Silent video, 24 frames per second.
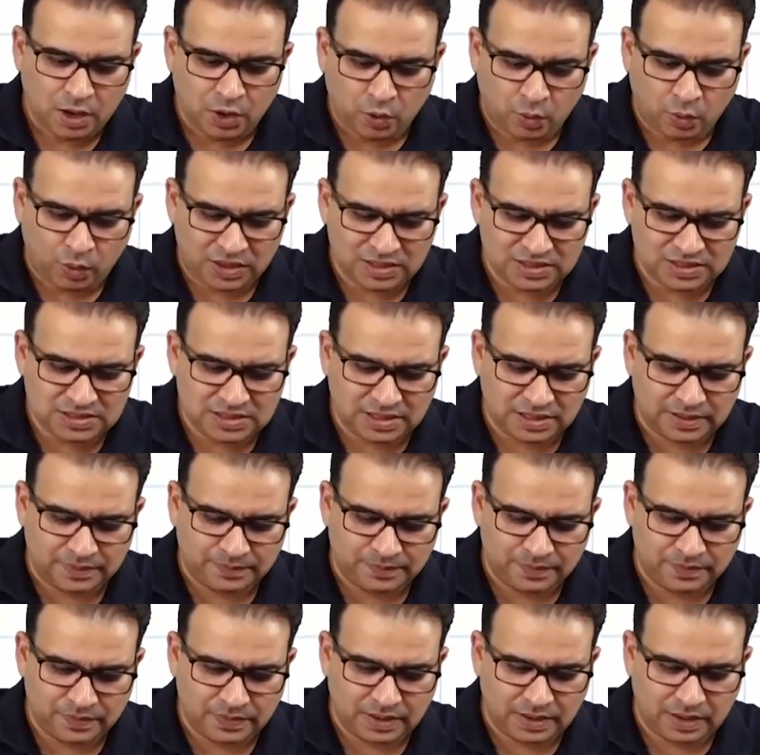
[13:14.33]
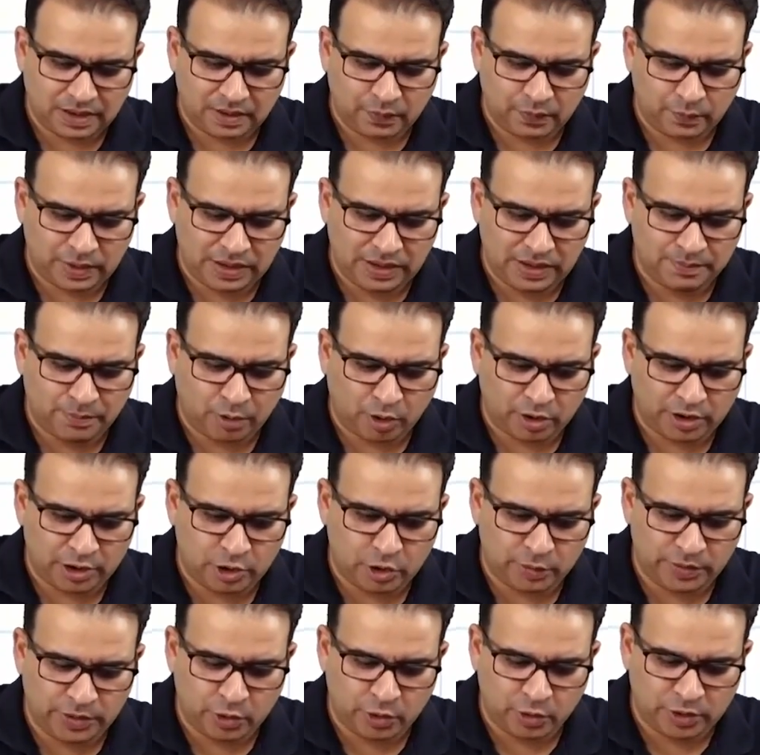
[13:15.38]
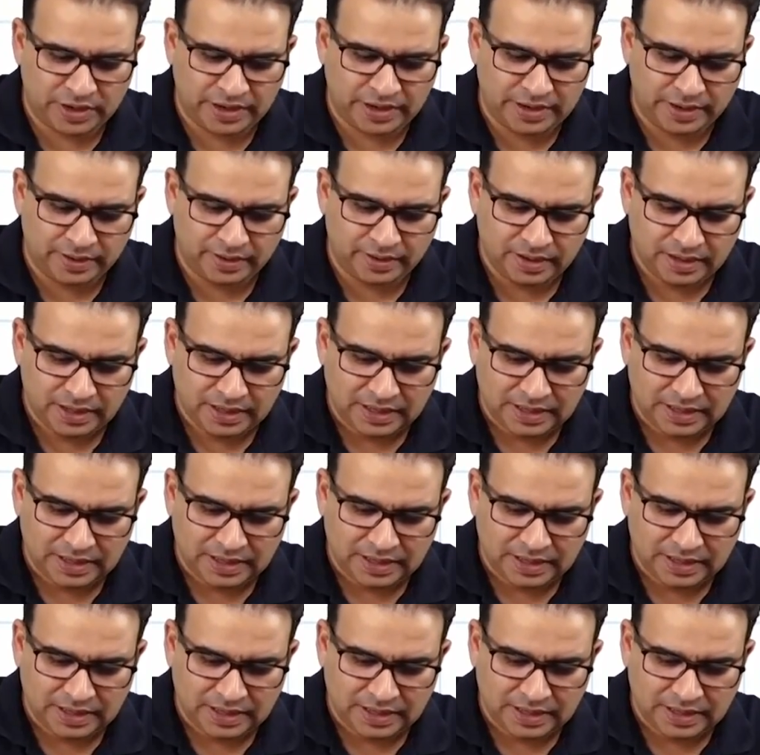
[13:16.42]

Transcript: What is very important to be noted here,